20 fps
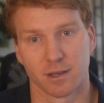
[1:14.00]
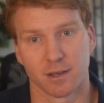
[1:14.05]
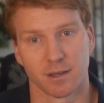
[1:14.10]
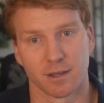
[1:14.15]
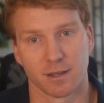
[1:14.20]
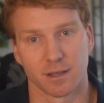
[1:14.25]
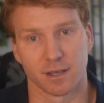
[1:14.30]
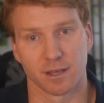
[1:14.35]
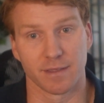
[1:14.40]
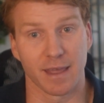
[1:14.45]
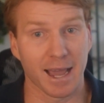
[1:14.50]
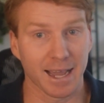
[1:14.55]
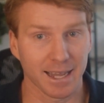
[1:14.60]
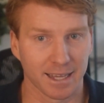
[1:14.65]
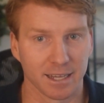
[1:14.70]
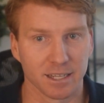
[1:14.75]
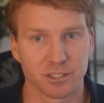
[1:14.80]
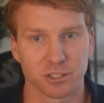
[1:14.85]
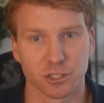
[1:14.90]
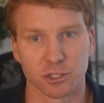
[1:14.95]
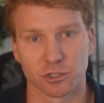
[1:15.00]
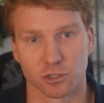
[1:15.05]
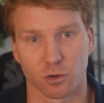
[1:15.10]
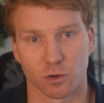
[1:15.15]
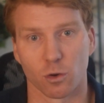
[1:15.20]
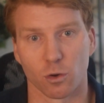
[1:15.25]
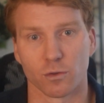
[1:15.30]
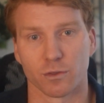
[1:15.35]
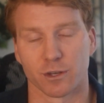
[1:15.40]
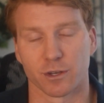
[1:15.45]
in that case, you should
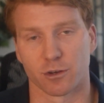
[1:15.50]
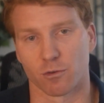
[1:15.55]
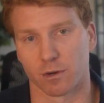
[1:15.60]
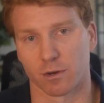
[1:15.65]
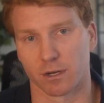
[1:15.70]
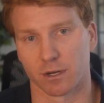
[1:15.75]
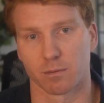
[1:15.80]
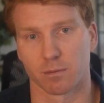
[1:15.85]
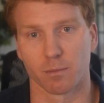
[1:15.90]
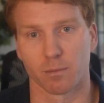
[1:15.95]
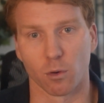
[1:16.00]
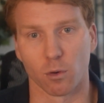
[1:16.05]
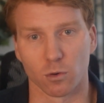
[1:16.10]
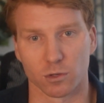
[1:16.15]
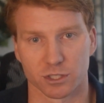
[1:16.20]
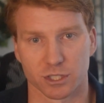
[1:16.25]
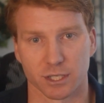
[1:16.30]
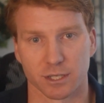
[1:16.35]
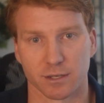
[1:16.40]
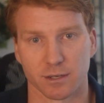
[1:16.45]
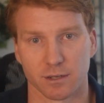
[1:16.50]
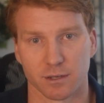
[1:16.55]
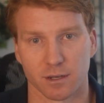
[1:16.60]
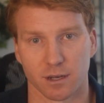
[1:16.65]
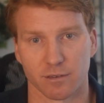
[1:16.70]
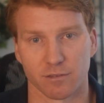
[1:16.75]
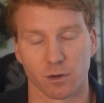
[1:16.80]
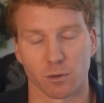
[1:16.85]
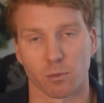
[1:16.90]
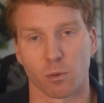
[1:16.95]
hold a greater proportion
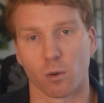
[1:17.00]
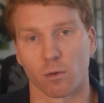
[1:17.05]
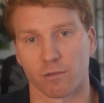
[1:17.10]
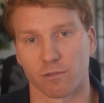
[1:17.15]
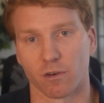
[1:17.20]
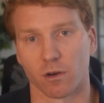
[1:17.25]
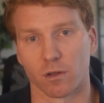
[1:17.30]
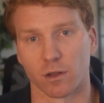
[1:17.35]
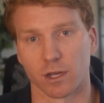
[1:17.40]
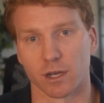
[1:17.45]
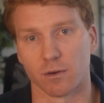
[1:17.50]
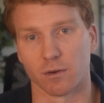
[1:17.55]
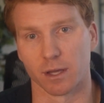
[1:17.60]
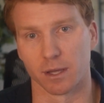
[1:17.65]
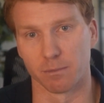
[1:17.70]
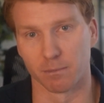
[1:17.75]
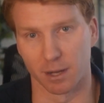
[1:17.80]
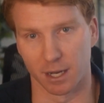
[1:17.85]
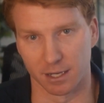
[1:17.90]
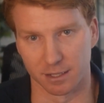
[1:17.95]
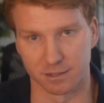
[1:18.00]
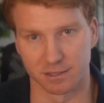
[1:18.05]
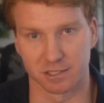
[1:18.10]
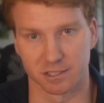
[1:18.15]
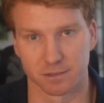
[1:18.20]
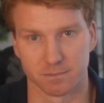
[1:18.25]
of your portfolio in bonds.